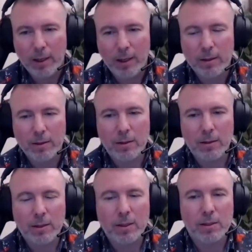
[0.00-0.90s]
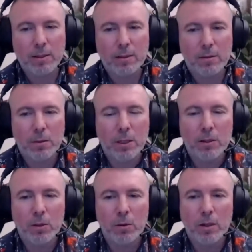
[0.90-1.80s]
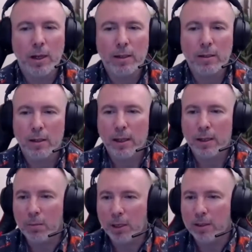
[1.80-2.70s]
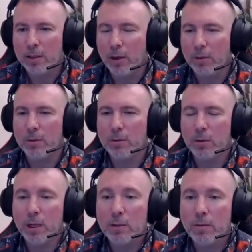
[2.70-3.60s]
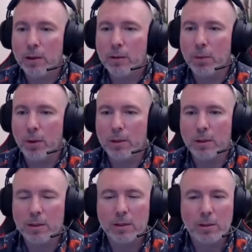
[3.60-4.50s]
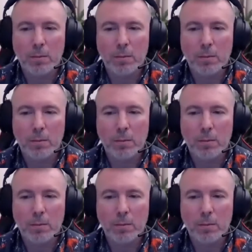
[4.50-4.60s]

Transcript: And this is, we don't let anybody down. So that's very important. This is,